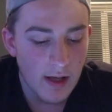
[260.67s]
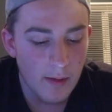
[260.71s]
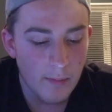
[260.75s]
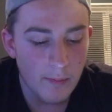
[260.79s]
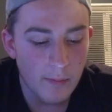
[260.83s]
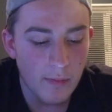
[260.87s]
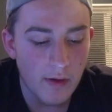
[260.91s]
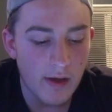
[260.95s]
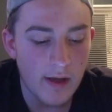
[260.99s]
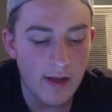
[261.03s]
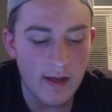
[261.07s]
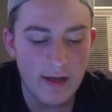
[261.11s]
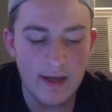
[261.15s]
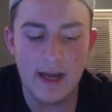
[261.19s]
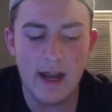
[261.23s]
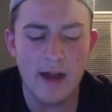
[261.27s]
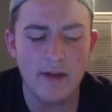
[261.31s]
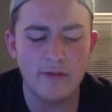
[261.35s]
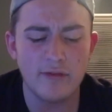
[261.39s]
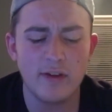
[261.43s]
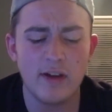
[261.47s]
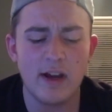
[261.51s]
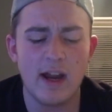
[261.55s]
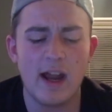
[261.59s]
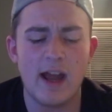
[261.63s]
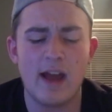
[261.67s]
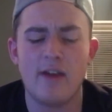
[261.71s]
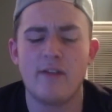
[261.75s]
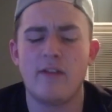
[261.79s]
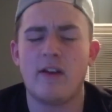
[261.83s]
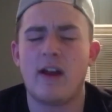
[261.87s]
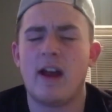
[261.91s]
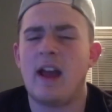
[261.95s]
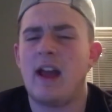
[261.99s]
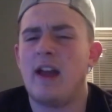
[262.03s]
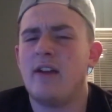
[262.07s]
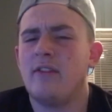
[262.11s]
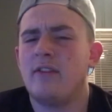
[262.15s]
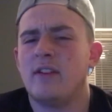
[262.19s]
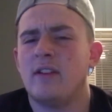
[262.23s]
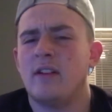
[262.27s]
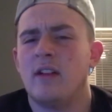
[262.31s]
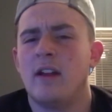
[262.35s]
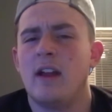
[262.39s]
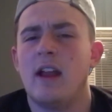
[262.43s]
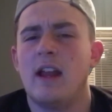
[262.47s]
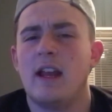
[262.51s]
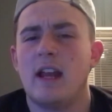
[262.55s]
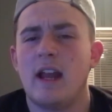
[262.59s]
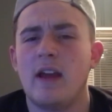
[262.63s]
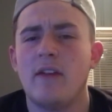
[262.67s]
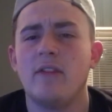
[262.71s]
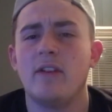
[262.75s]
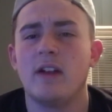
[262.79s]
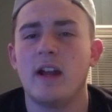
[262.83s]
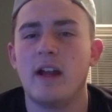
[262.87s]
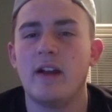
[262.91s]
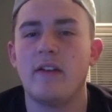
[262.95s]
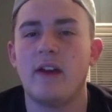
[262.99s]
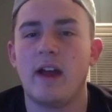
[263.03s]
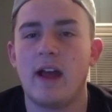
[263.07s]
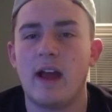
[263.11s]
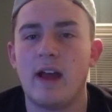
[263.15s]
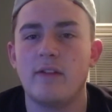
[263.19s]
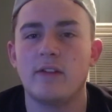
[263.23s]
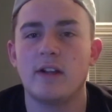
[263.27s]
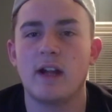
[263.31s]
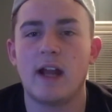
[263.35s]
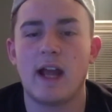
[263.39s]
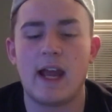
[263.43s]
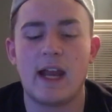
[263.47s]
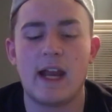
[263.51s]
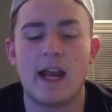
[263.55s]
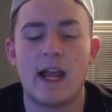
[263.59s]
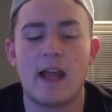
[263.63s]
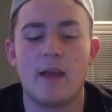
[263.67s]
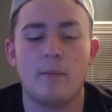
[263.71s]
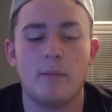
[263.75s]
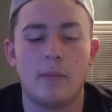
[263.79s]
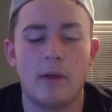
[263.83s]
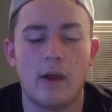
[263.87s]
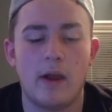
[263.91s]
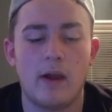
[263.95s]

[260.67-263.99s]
But never have I ever had a